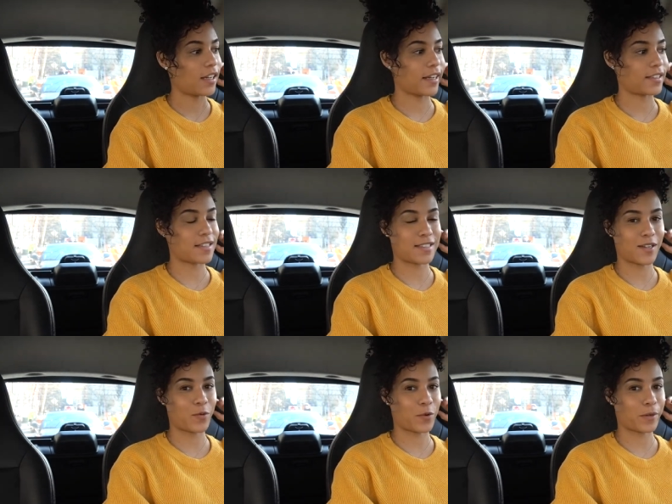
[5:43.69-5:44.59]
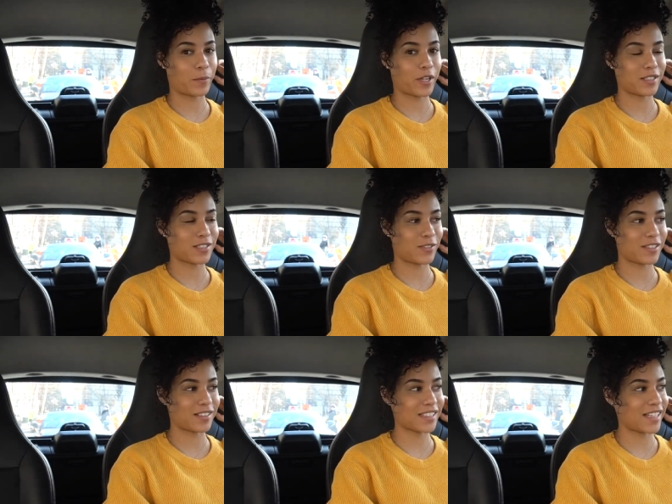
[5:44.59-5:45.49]
I get to stay warm while it's cold
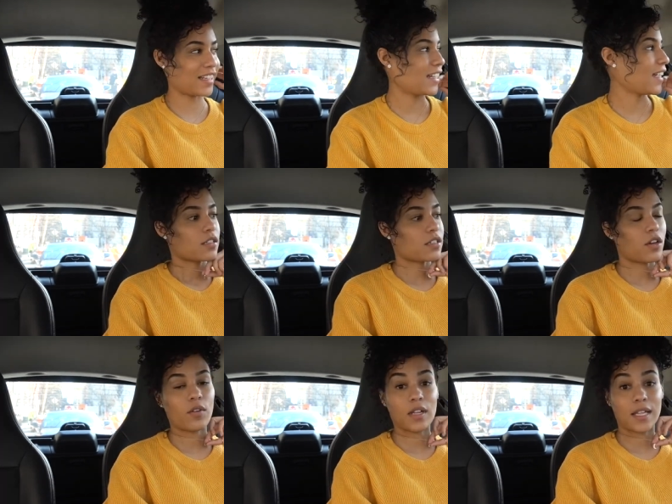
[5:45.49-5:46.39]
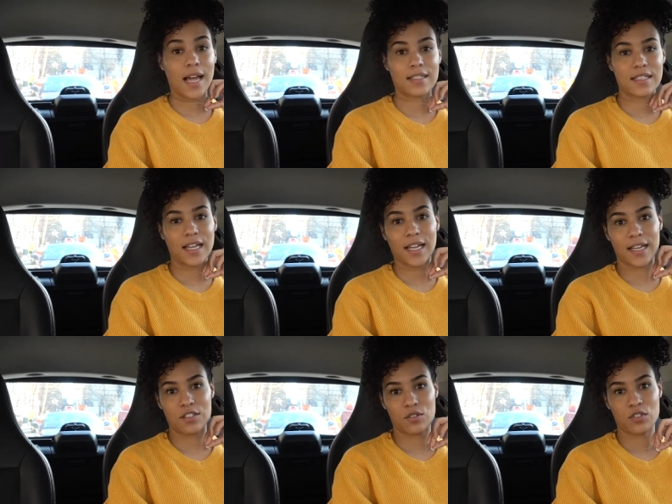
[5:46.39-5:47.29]
outside. So last night,
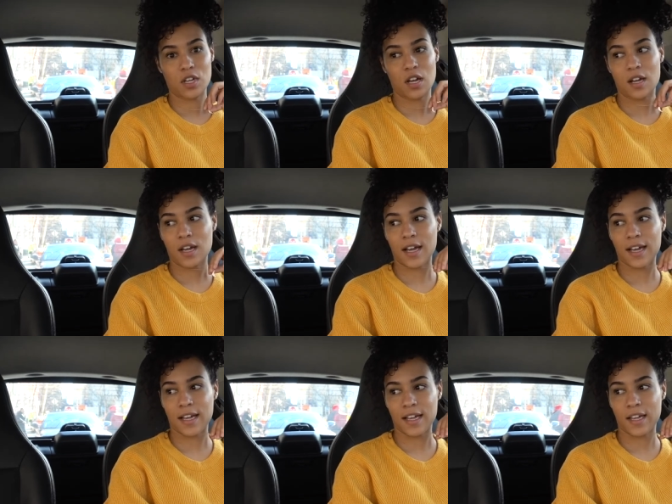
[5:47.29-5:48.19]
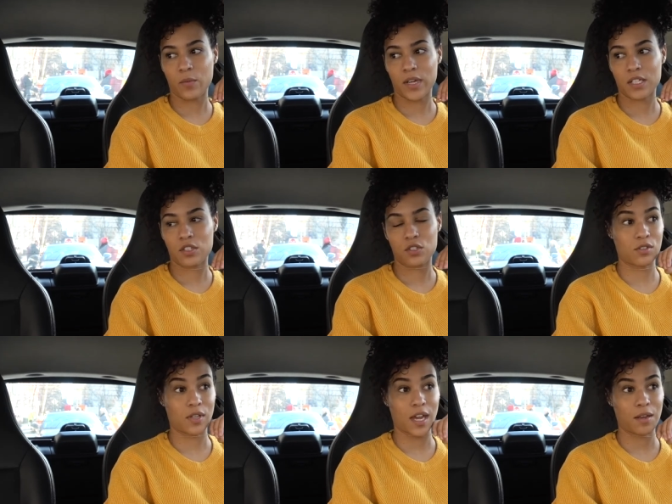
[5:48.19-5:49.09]
as you saw, I went
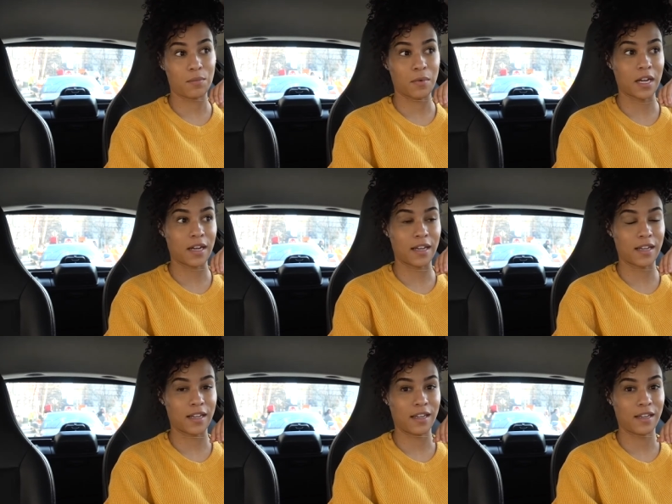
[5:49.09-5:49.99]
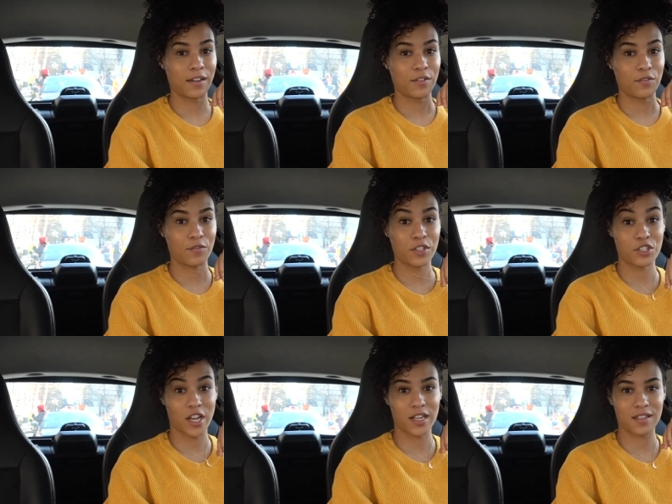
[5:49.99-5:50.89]
to get my
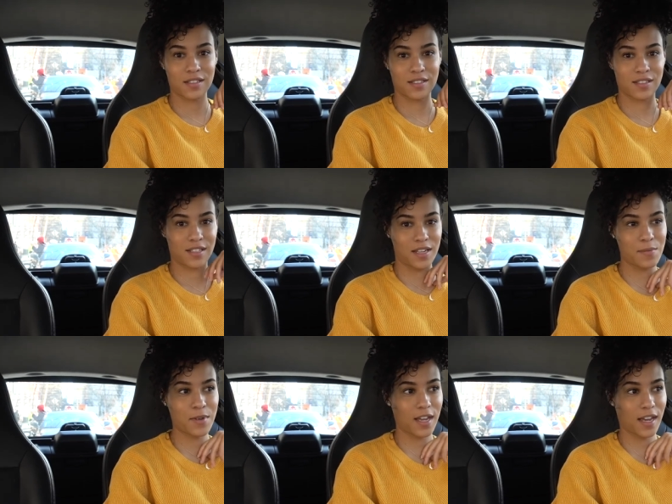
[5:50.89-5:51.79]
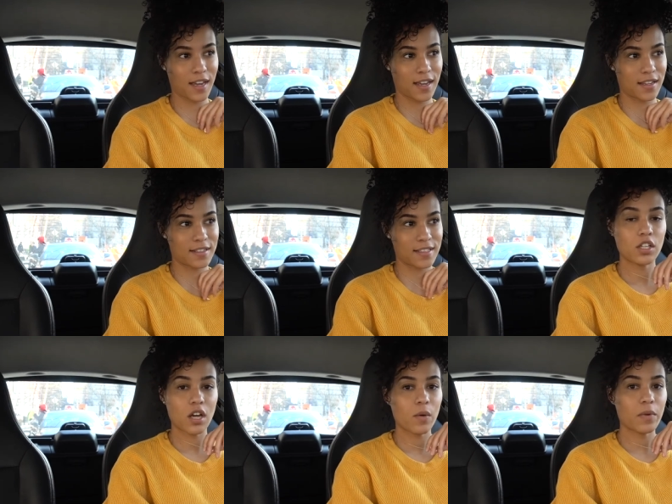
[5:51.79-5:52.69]
vagina steam, and you
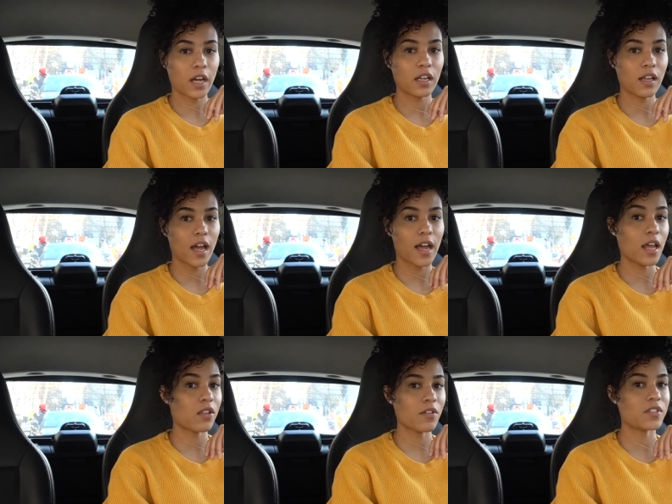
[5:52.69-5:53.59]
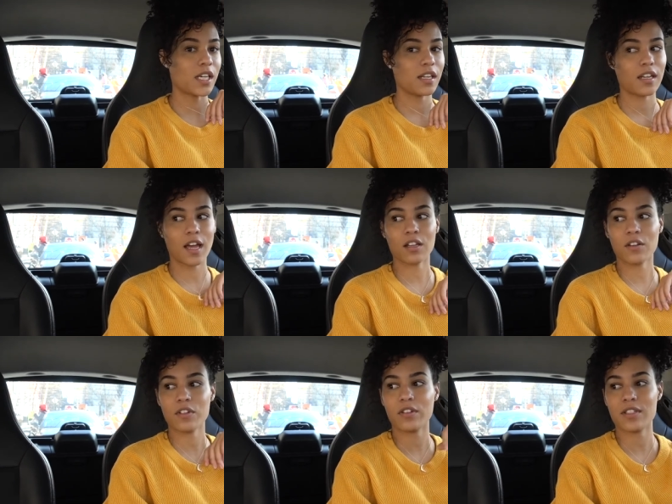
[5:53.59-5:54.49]
know, I'm not gonna lie, I loved it. I
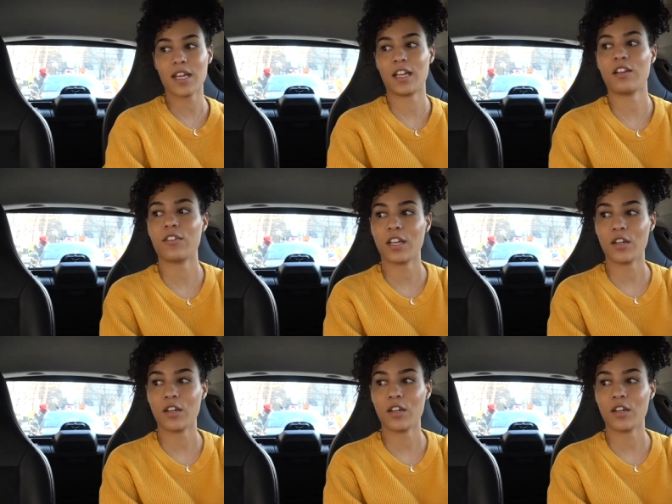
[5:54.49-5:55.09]
loved every second of it.